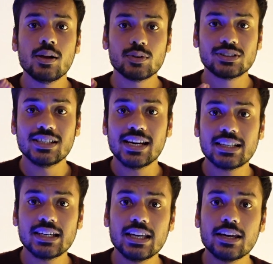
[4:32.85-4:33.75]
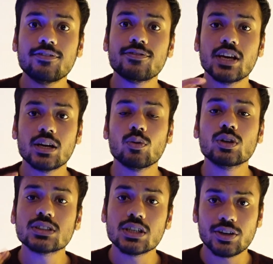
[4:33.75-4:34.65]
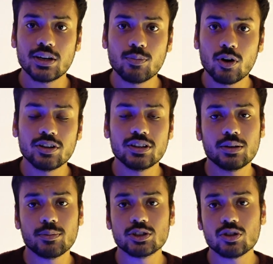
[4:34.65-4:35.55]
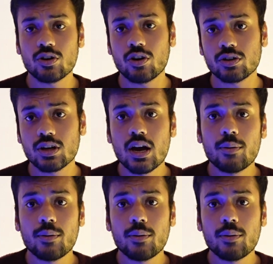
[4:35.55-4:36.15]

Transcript: was detecting if there was a red ball in the image or not.